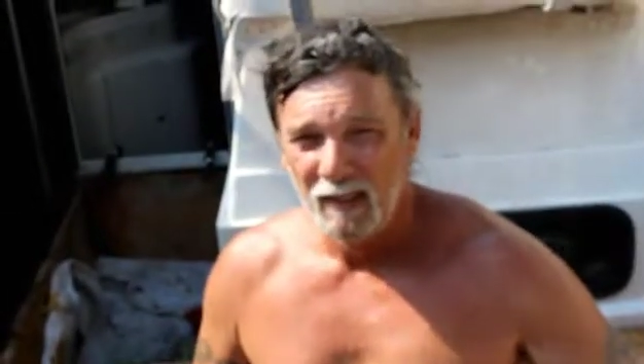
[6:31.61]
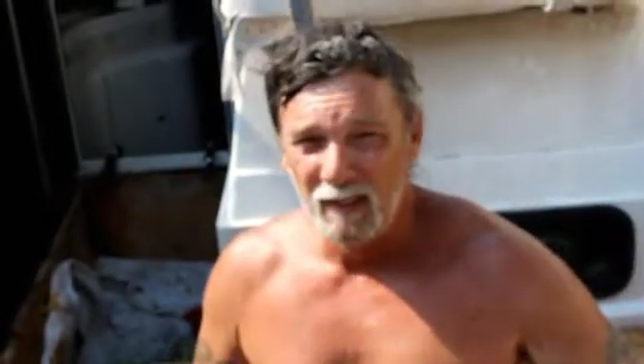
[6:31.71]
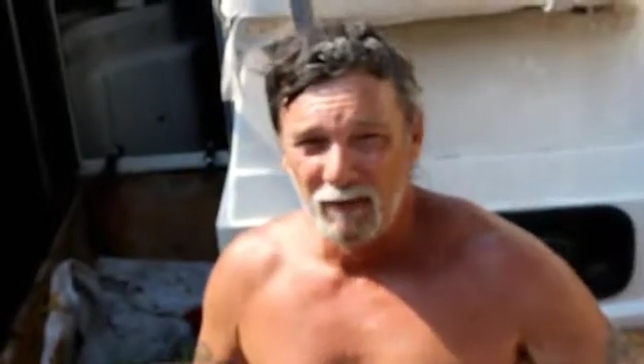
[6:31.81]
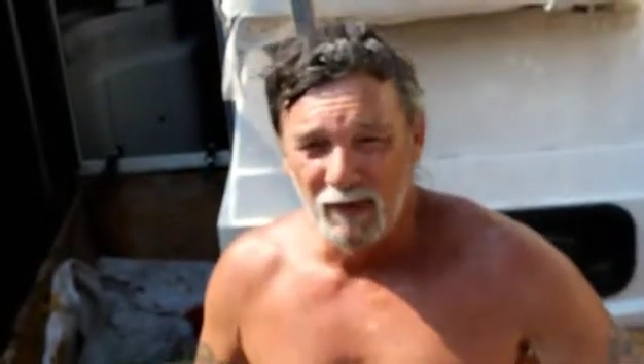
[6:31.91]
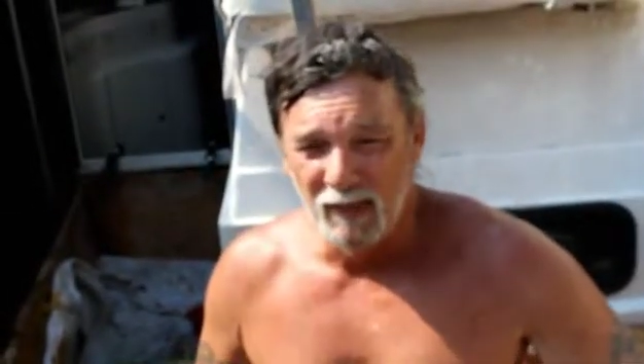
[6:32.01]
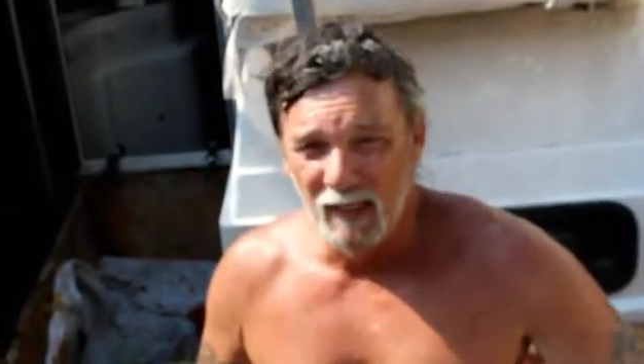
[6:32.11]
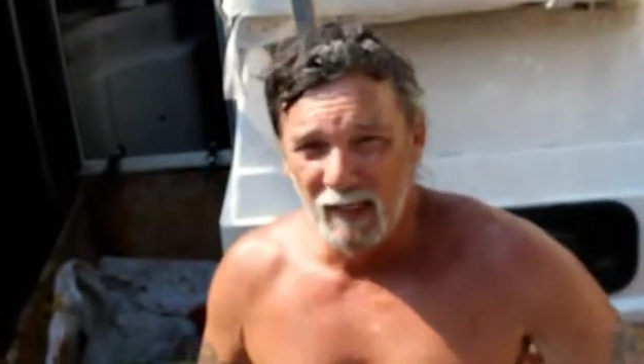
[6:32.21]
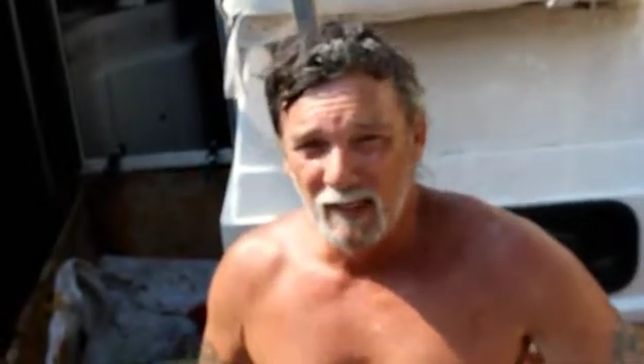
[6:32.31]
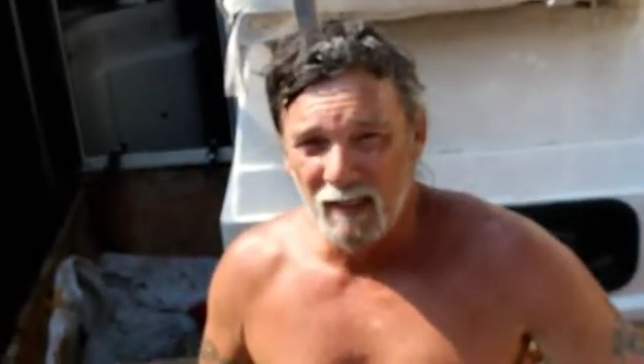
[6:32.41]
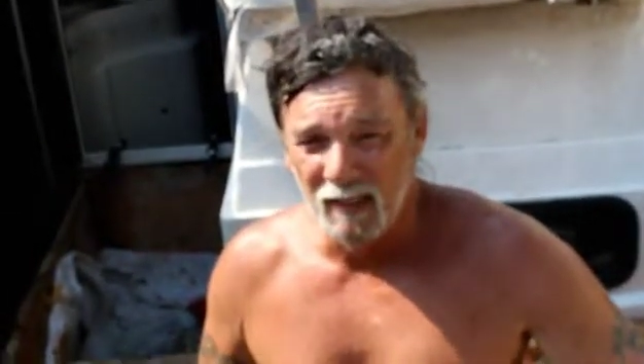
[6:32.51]
different
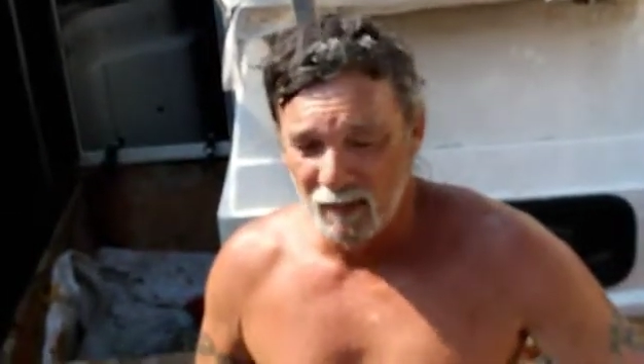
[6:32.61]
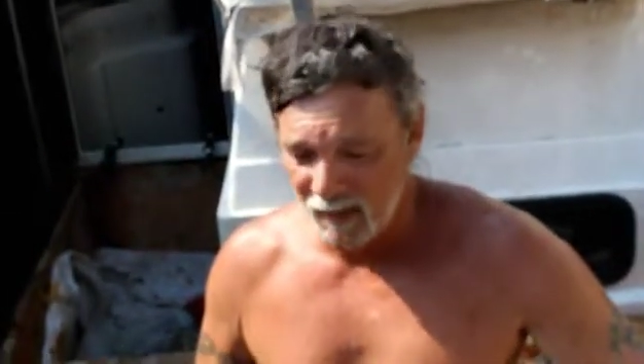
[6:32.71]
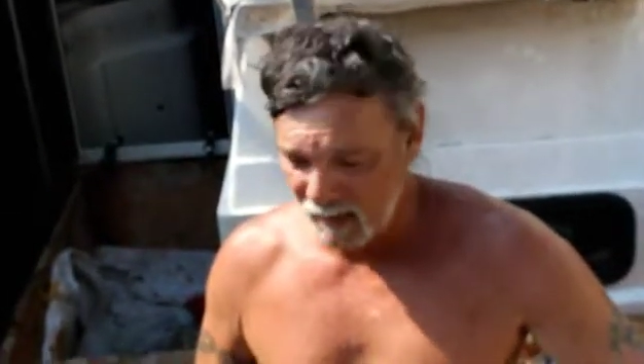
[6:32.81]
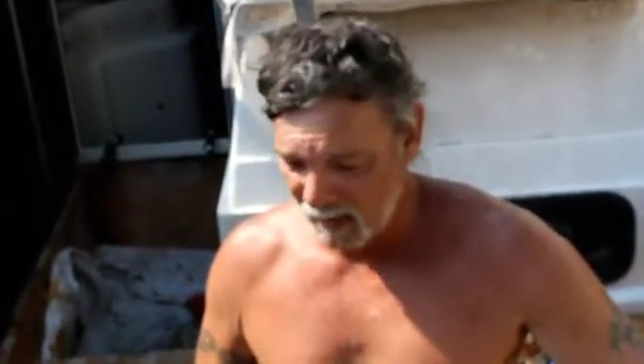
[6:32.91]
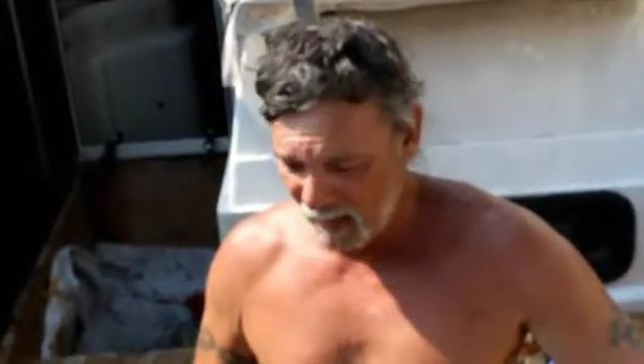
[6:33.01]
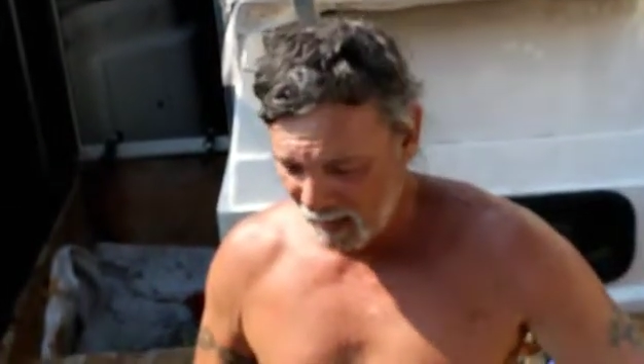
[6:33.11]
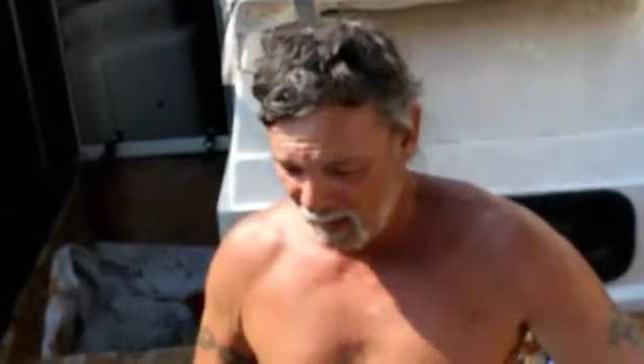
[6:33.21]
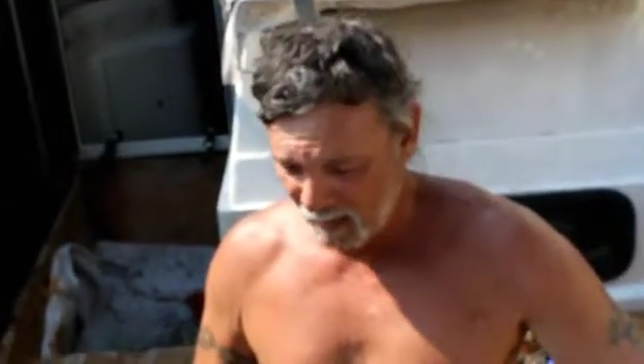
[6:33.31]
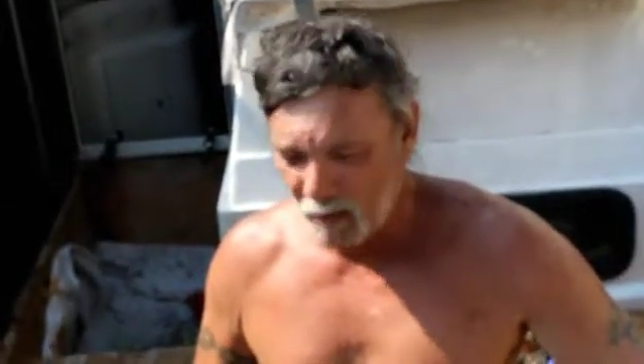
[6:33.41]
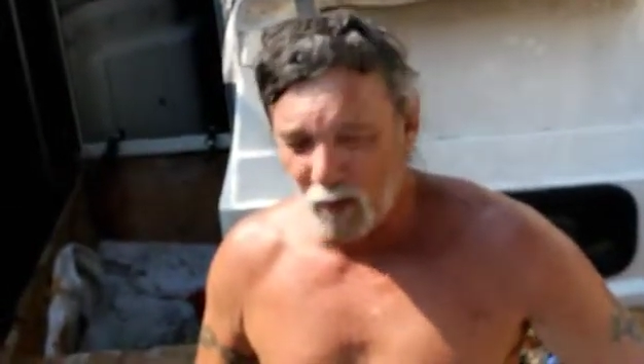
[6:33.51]
things that was
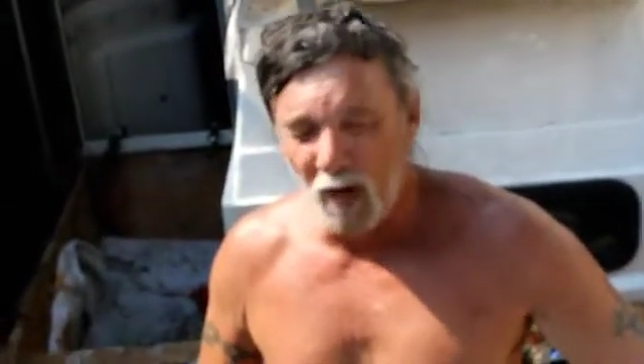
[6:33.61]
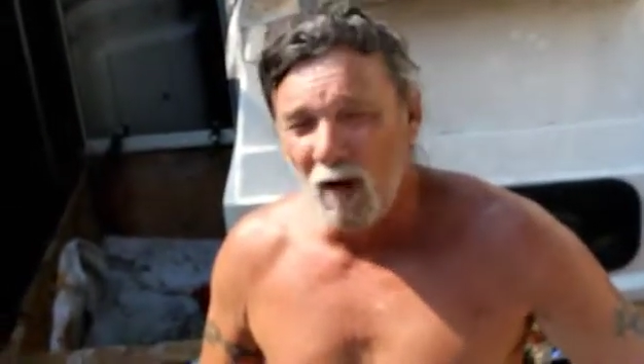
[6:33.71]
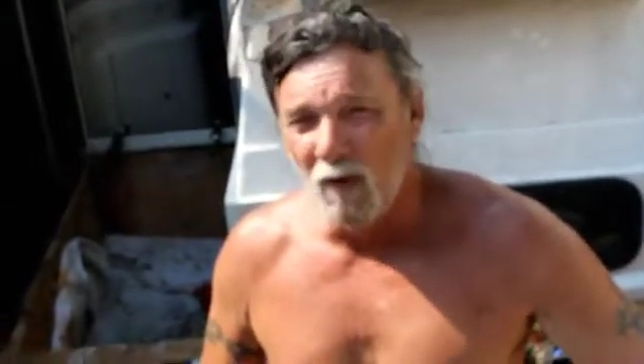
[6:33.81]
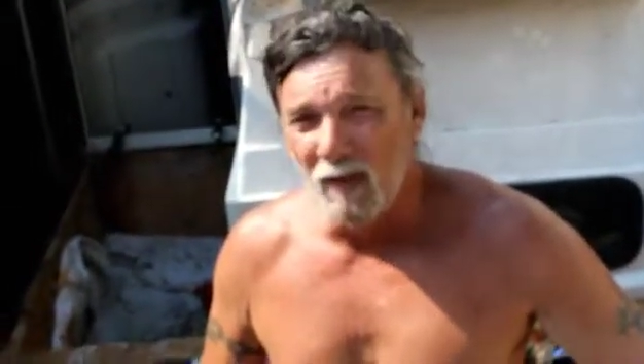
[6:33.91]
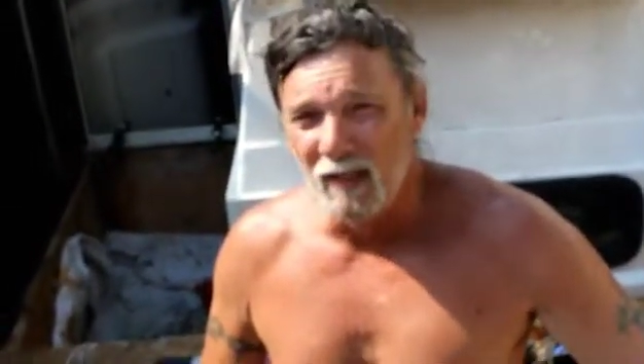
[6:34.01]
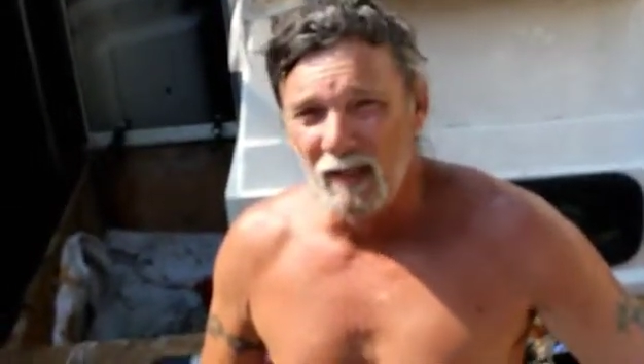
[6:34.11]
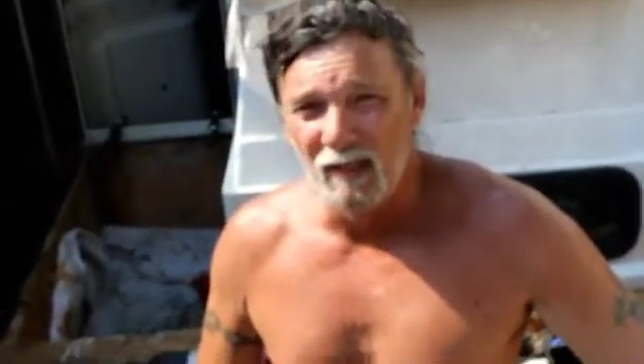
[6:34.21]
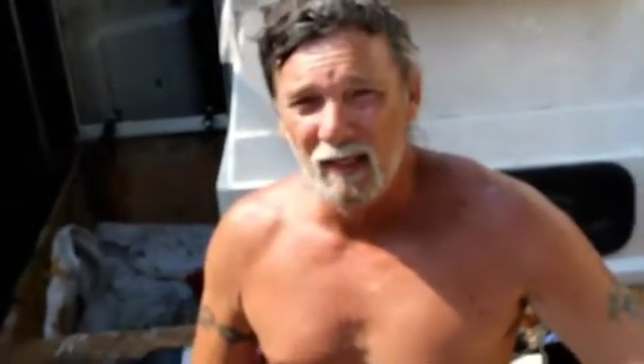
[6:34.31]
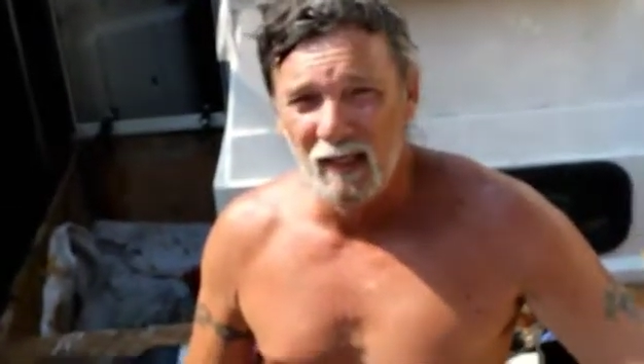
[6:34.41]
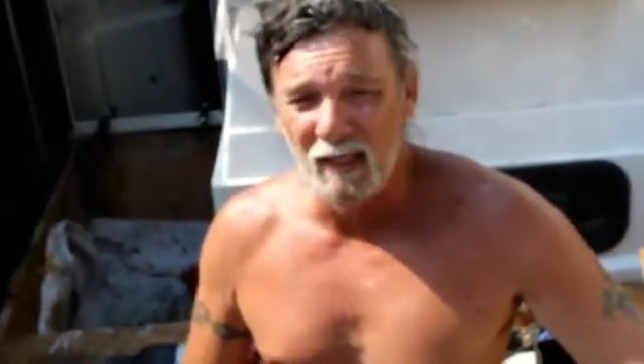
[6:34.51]
wrong with it,
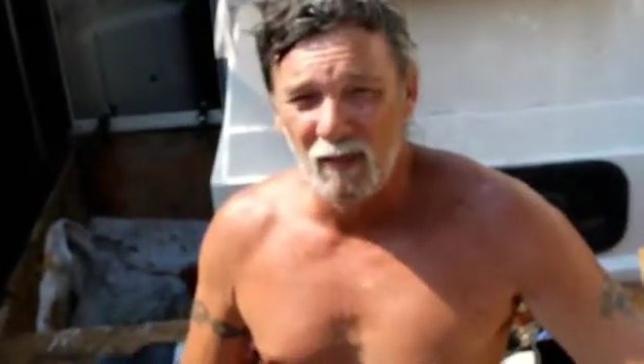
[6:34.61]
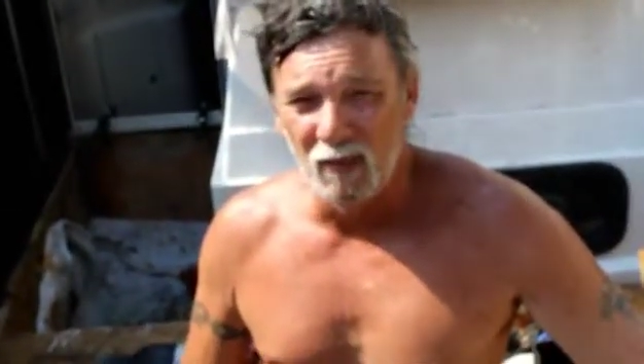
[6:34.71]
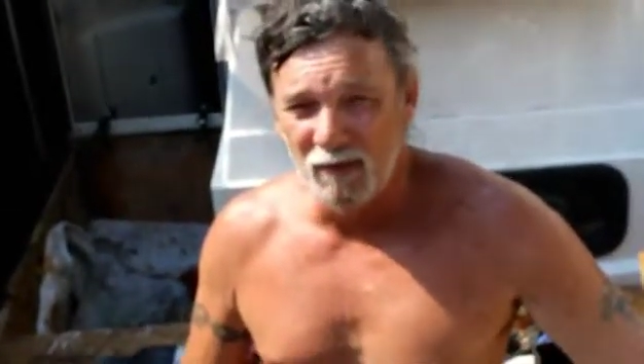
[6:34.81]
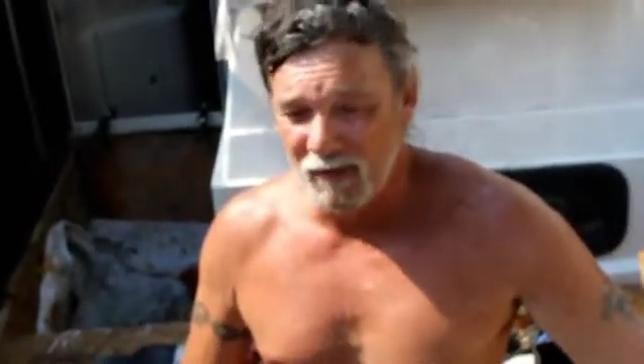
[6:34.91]
and we're